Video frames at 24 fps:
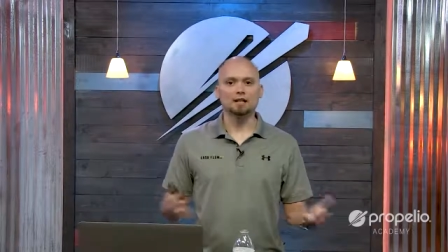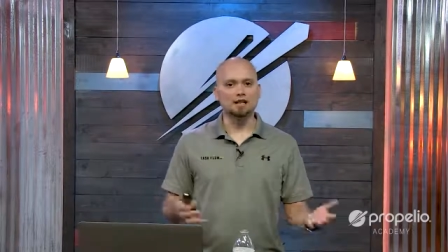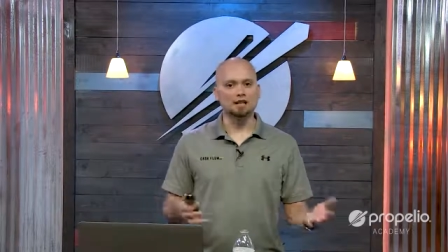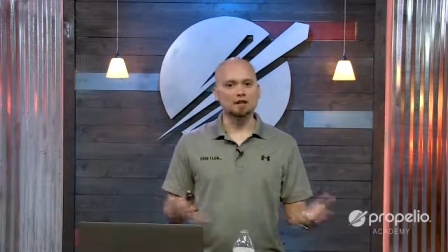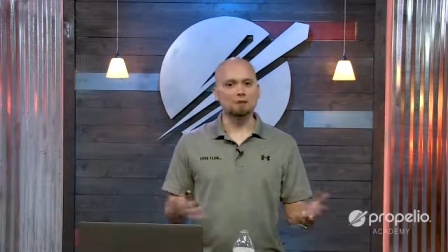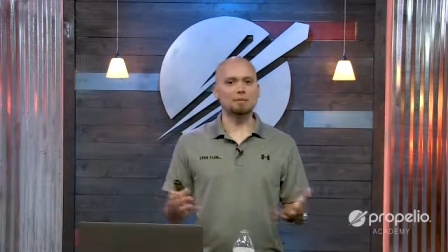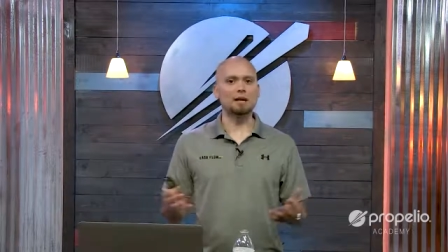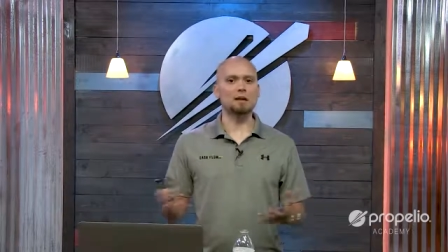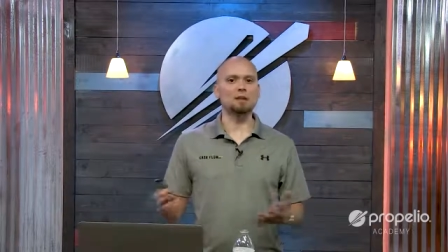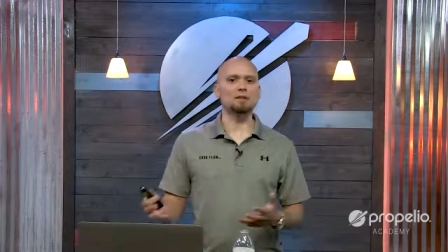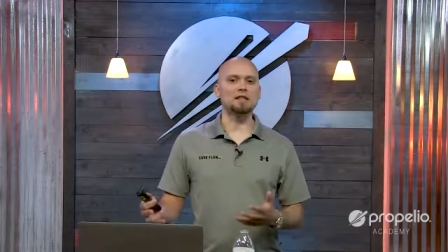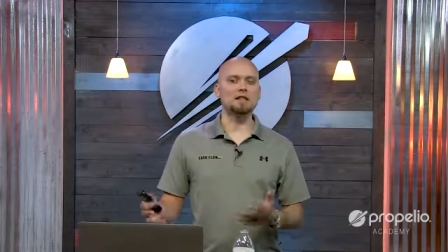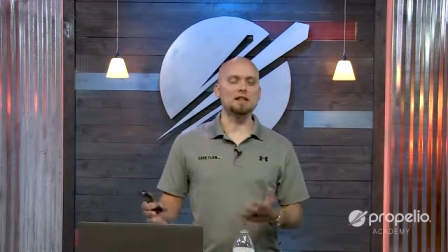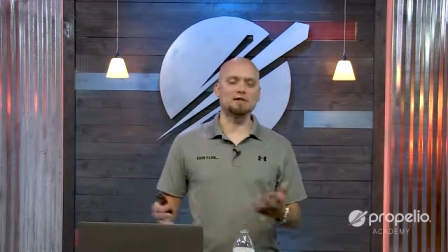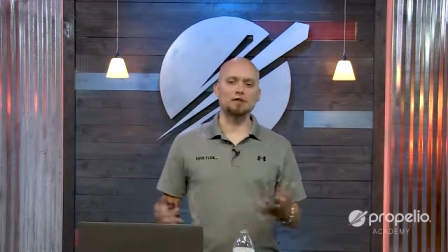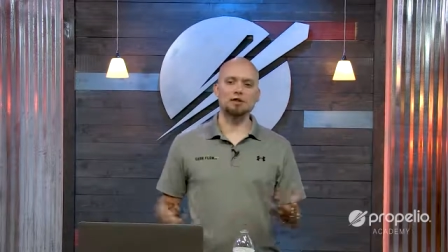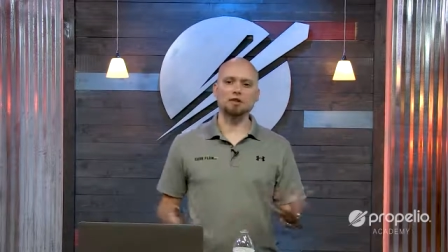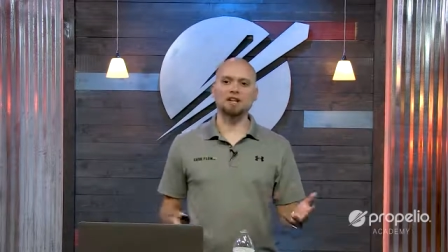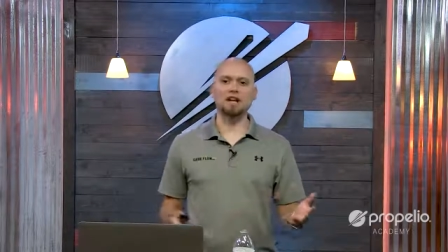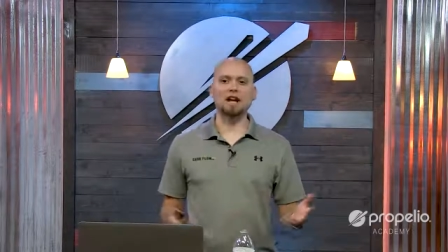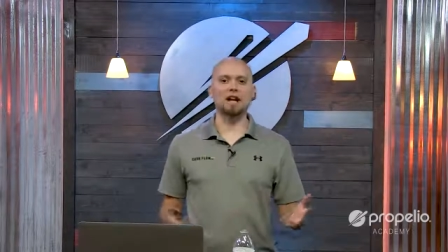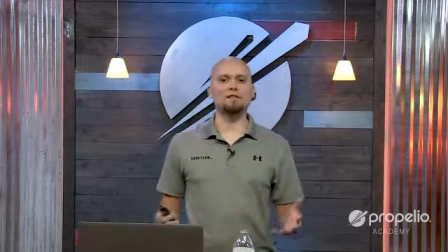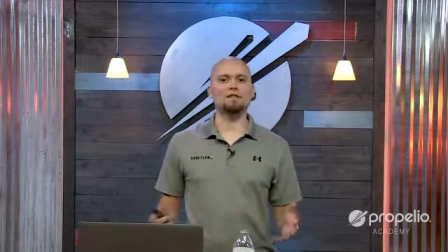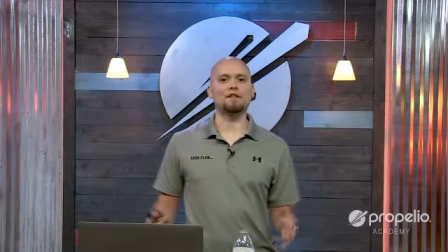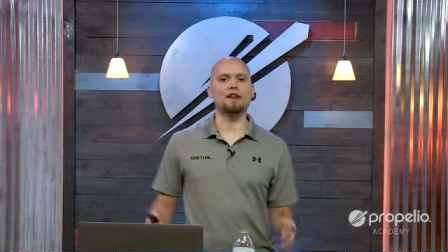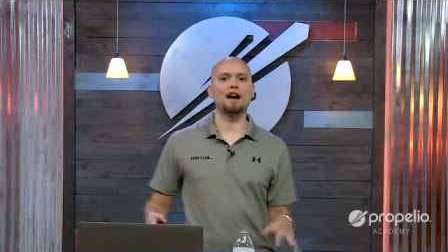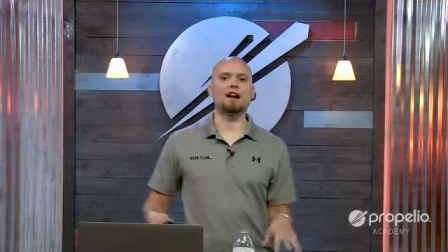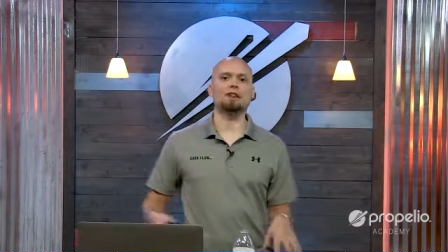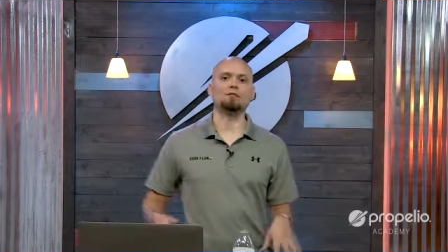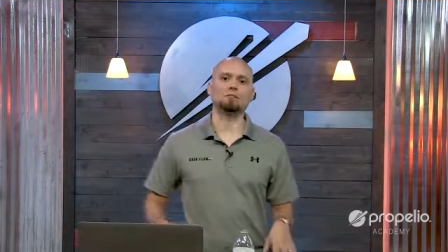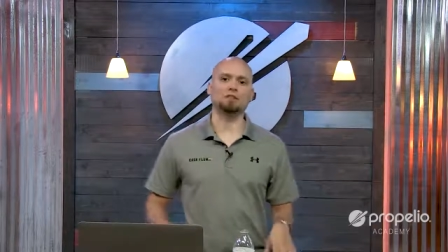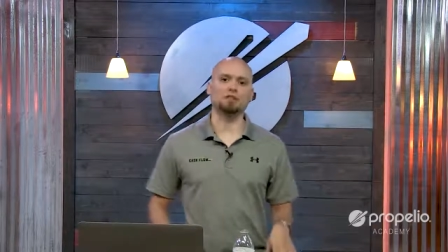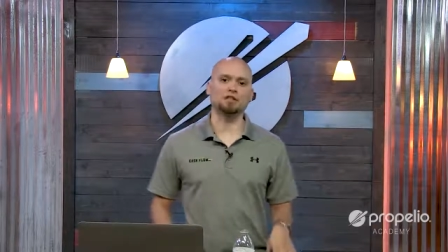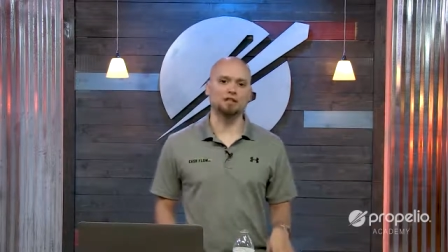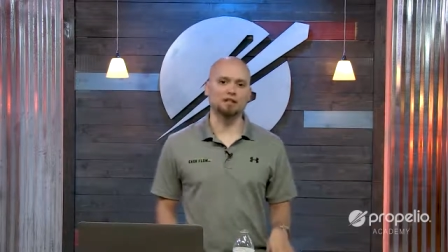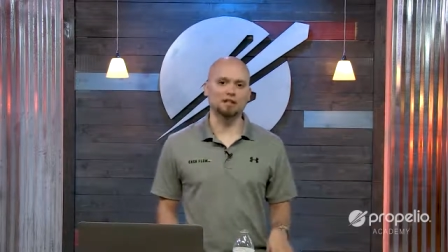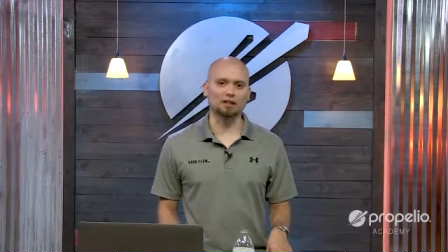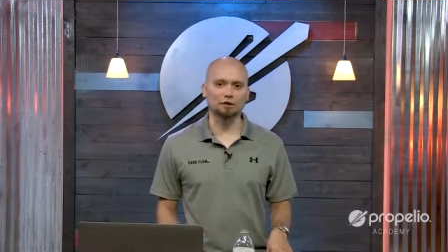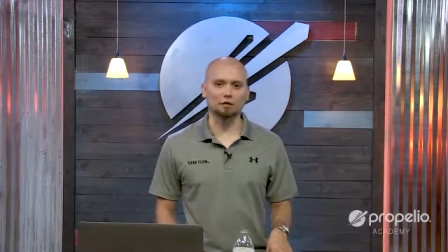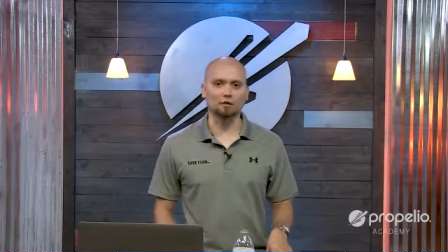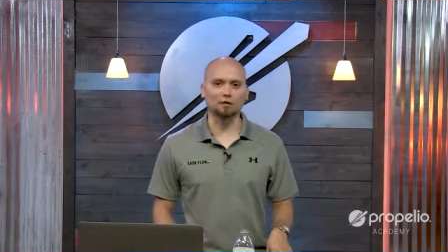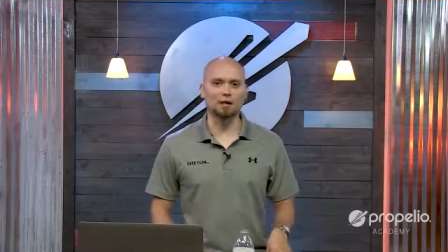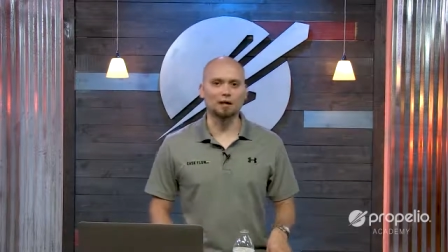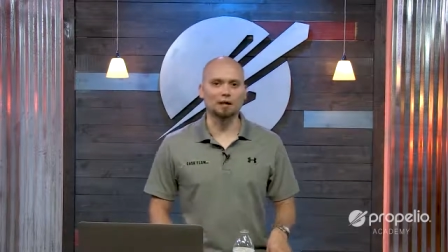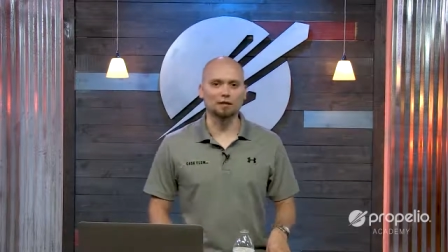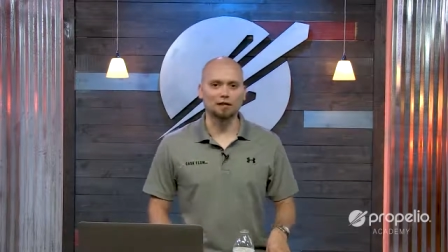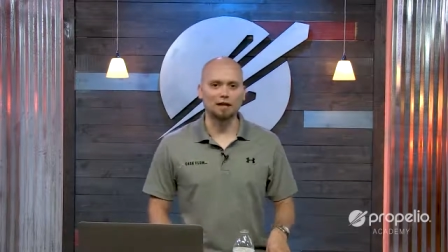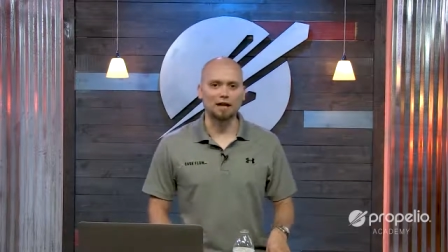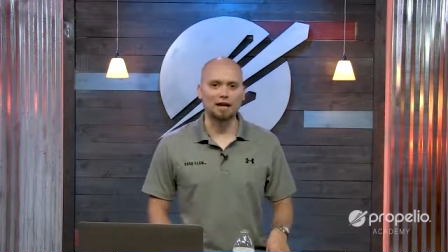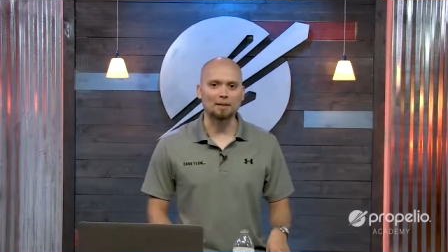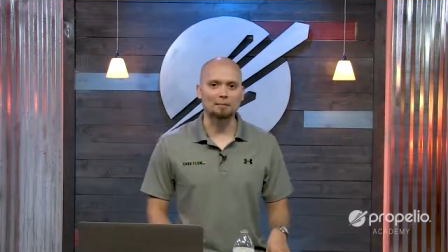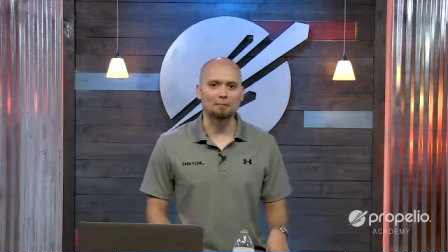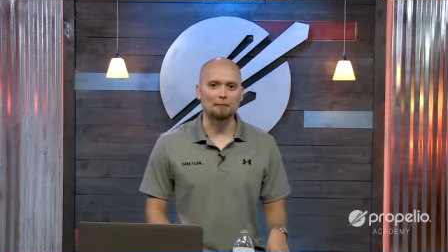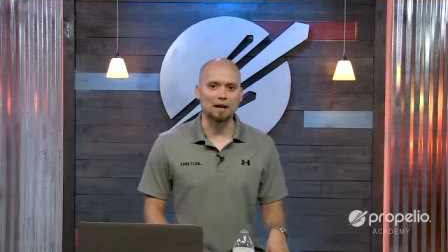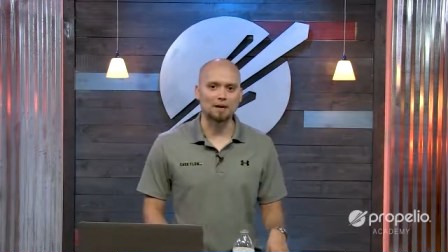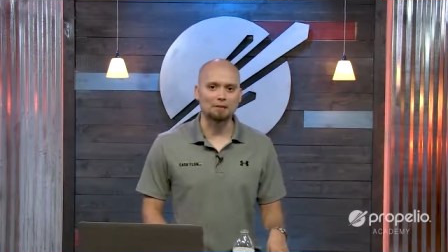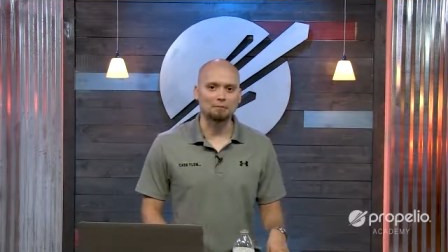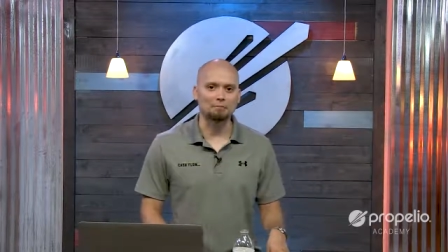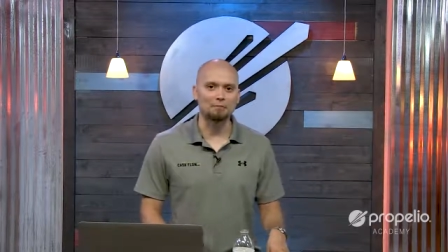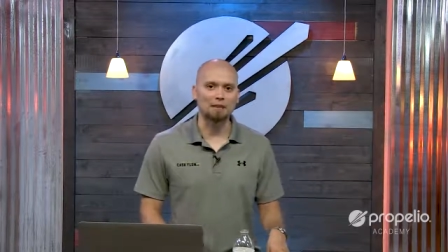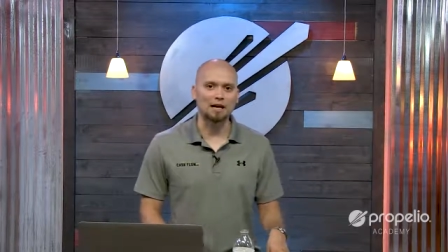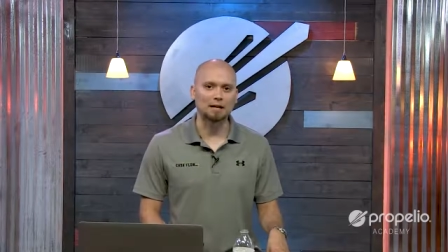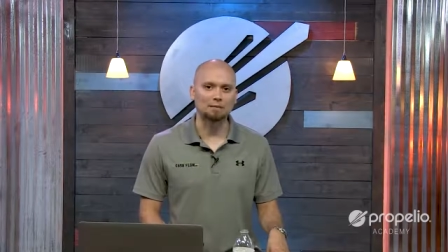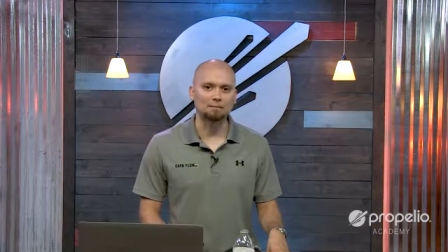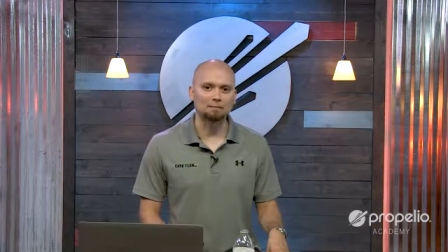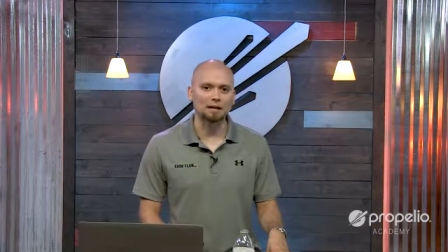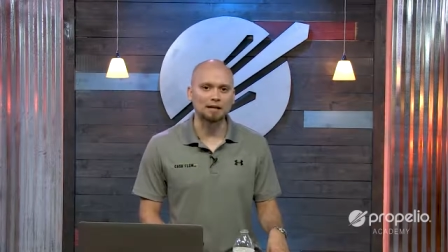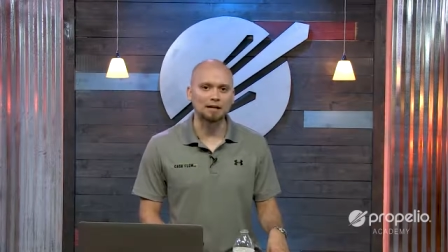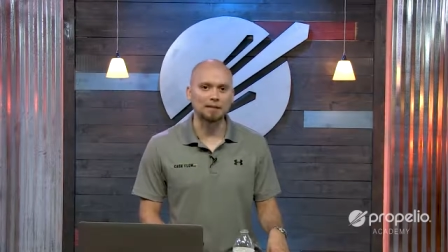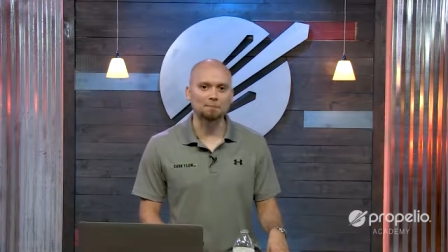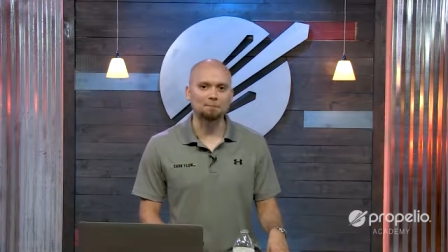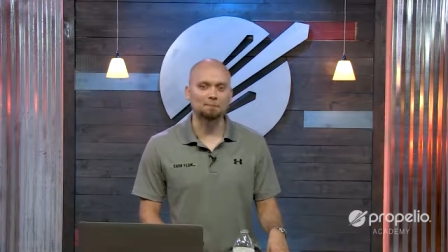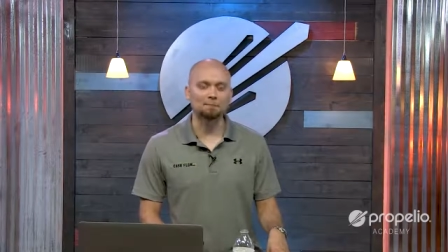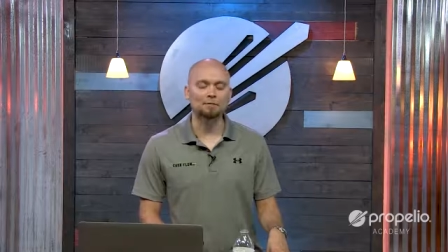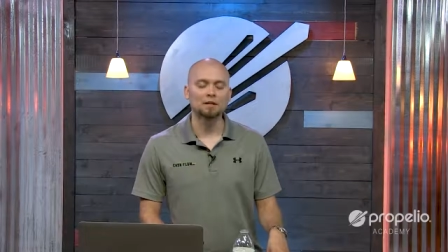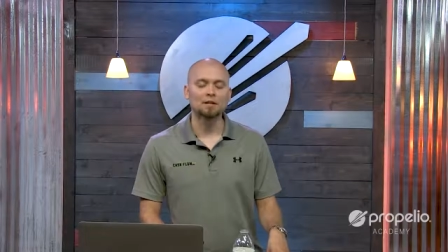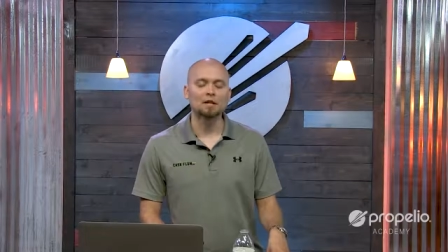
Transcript: you know, maybe they've only got 5% or whatever that may, might be